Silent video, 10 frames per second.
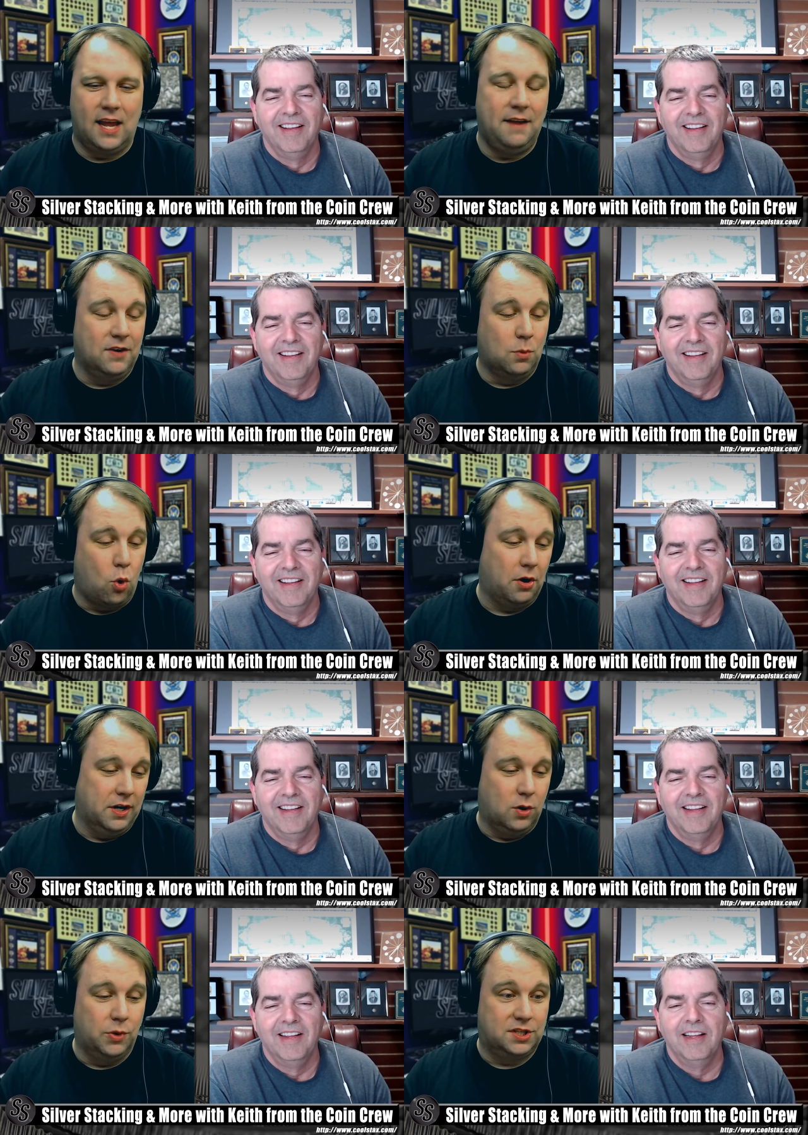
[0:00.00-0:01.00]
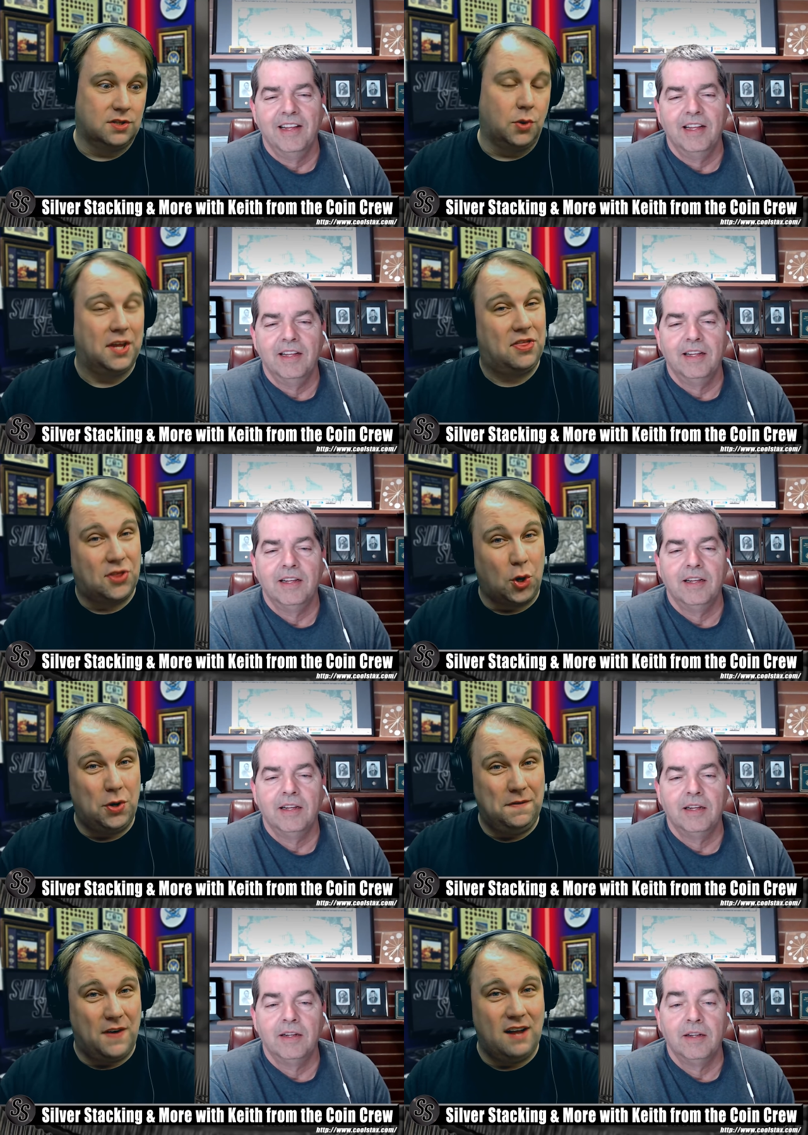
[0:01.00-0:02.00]
Speaker 1: even a war nickel, which is only
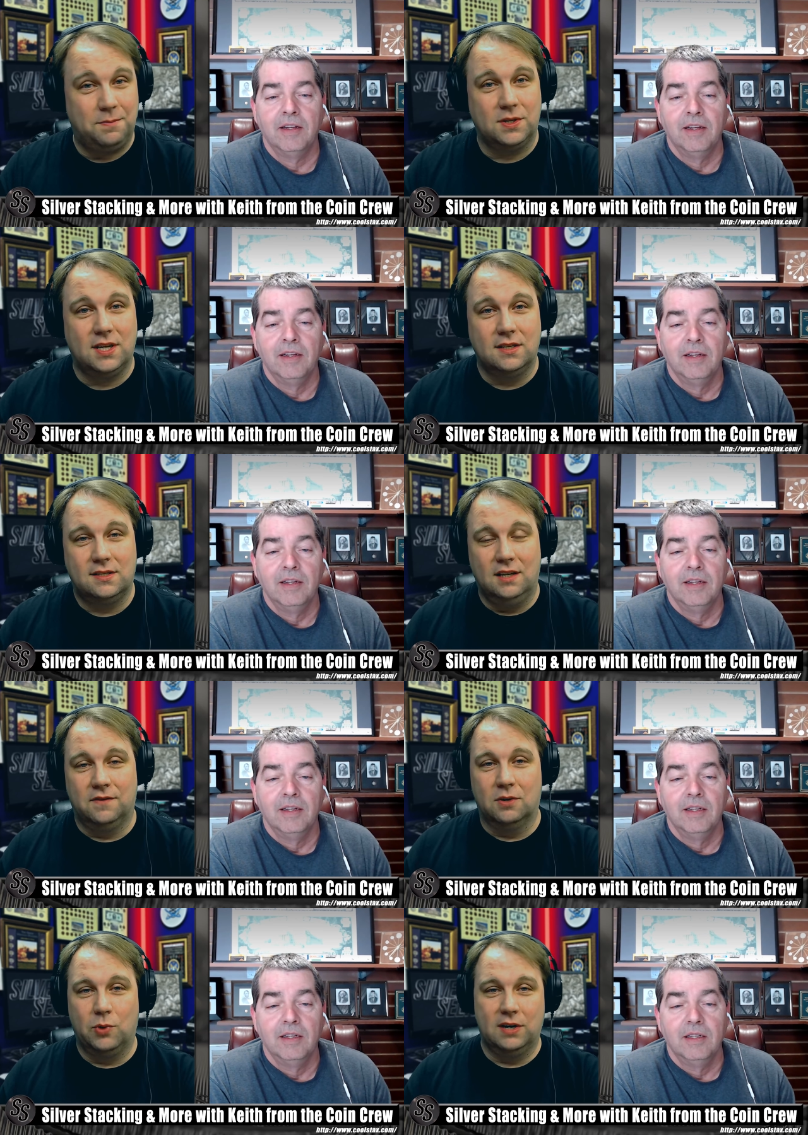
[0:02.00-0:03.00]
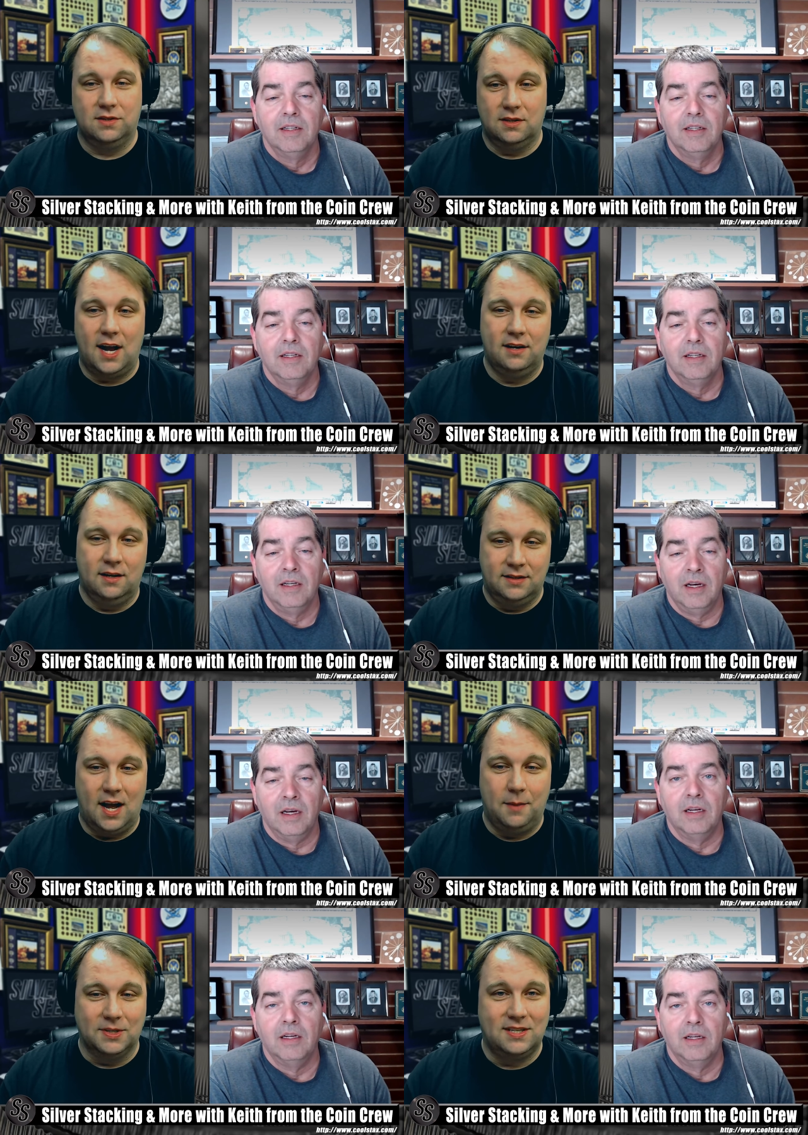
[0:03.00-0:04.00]
thirty-five percent silver, whereas a, ni a
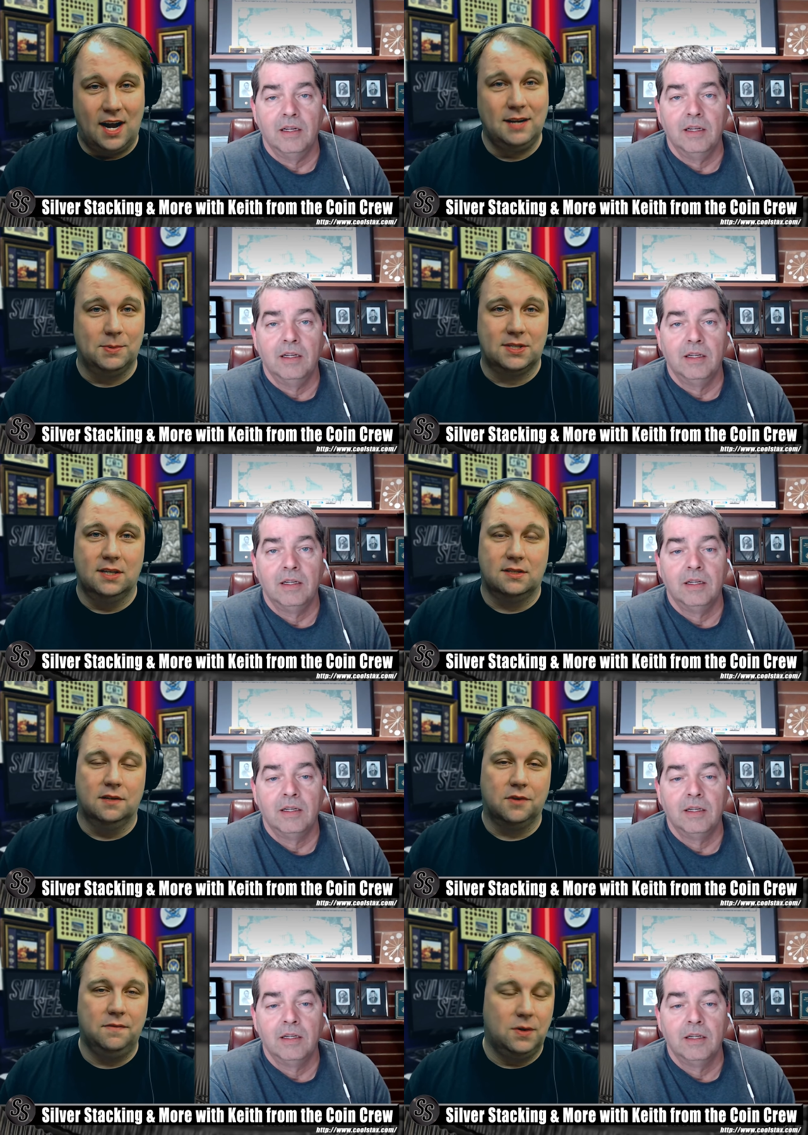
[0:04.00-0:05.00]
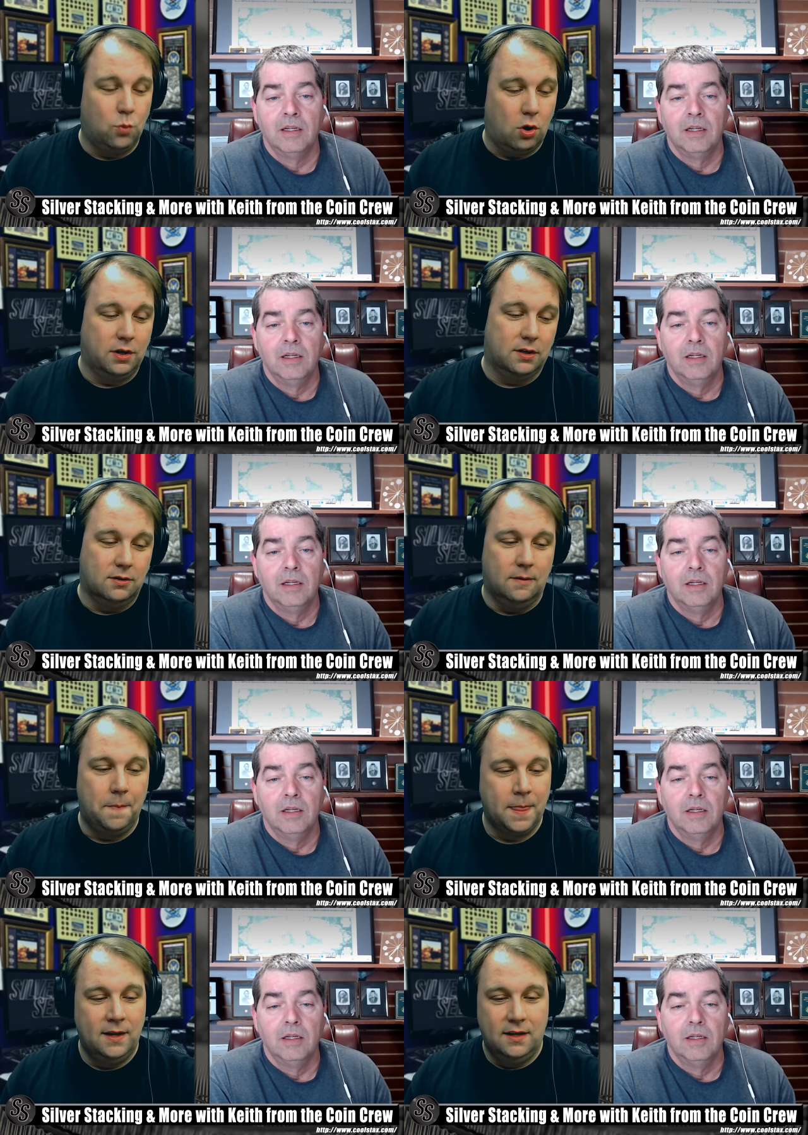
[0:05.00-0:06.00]
dime is ninety percent silver. Even a war nickel
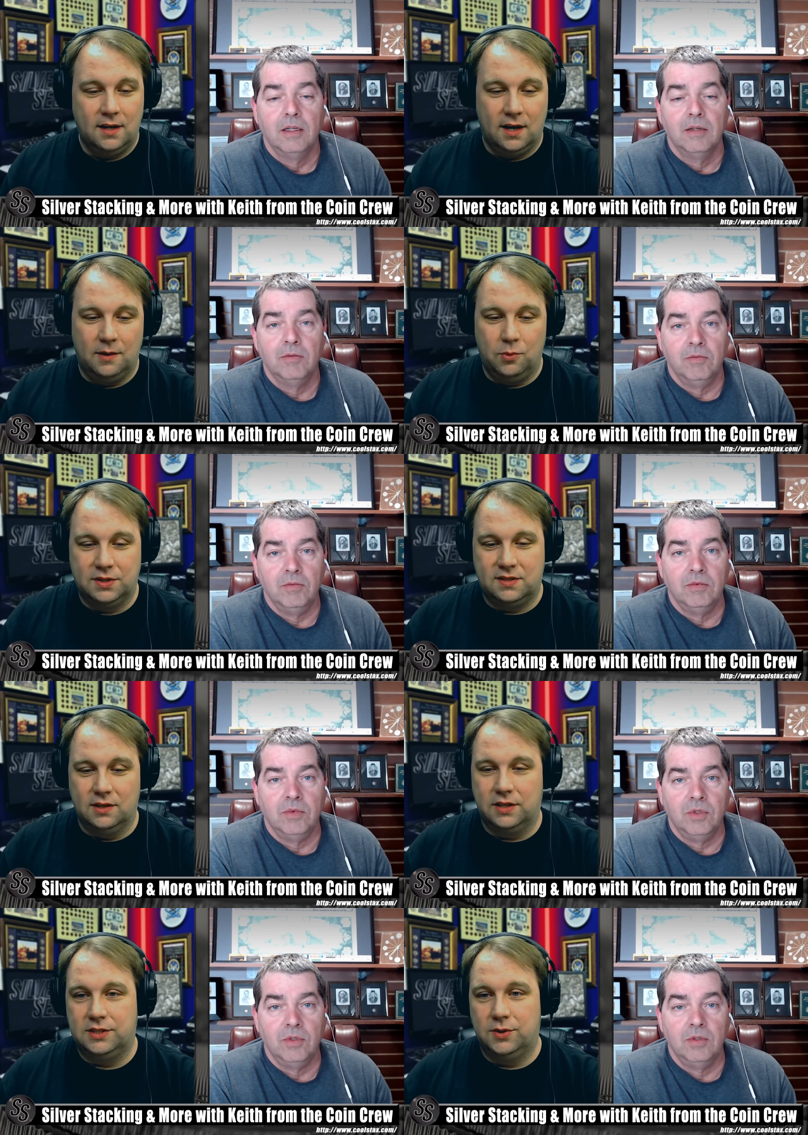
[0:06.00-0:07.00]
uh, would still get